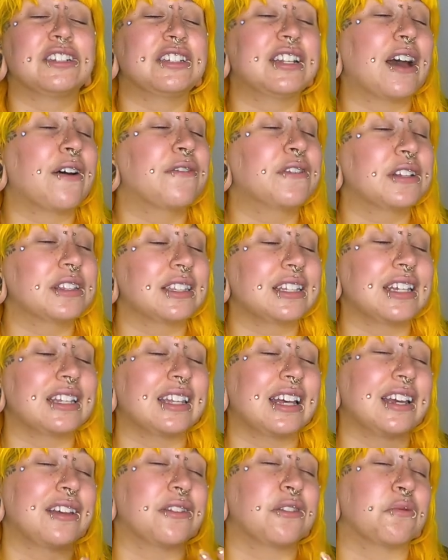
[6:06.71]
definitely
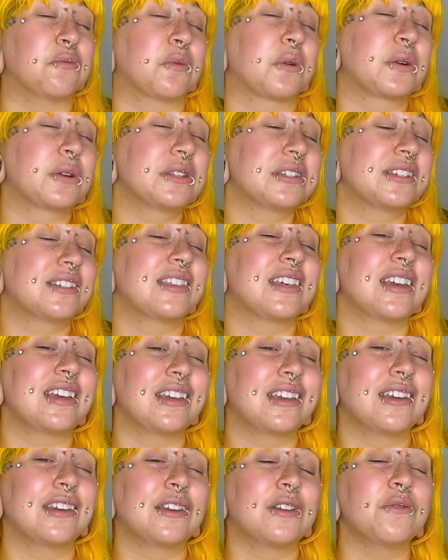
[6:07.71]
like the worst
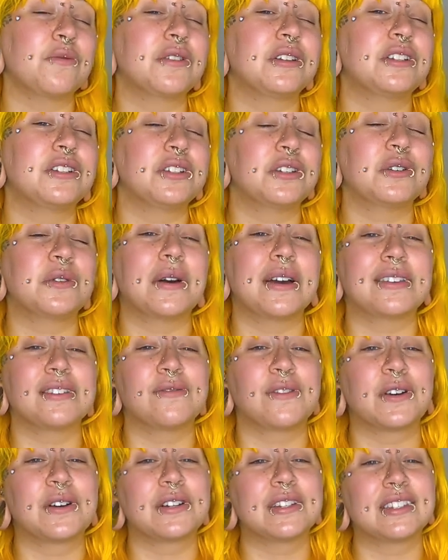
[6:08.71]
thing you could do as
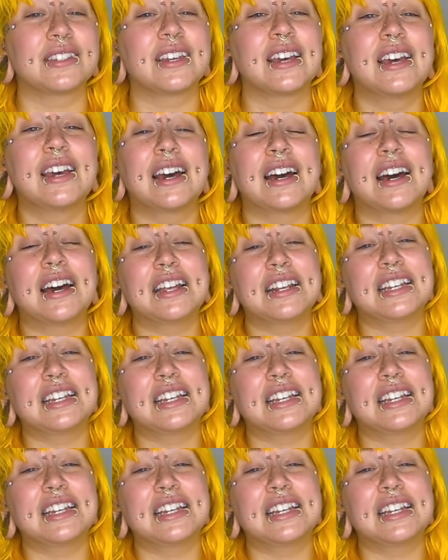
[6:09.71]
far as uh,